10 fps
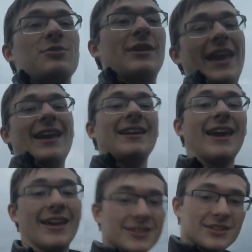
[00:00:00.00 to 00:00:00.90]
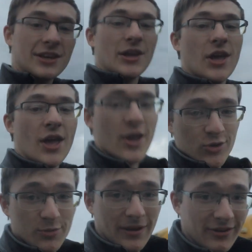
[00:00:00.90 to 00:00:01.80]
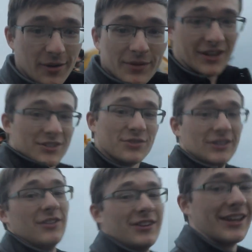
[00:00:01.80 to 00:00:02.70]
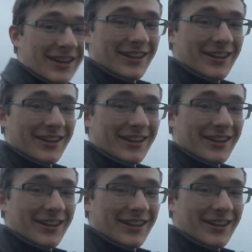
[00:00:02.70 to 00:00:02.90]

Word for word: you can't guess what my grandpa does for a living.